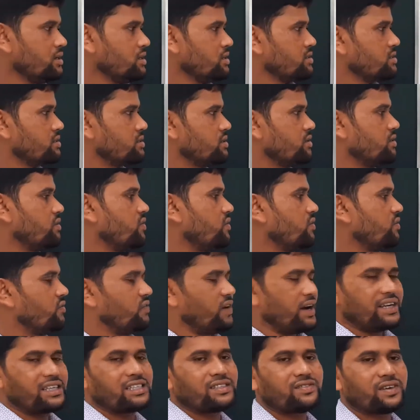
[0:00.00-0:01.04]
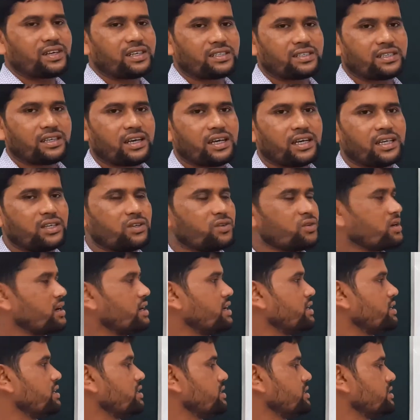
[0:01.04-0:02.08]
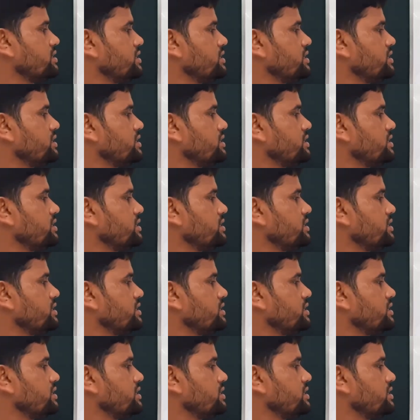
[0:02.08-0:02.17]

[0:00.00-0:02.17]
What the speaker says: So vice versa, you can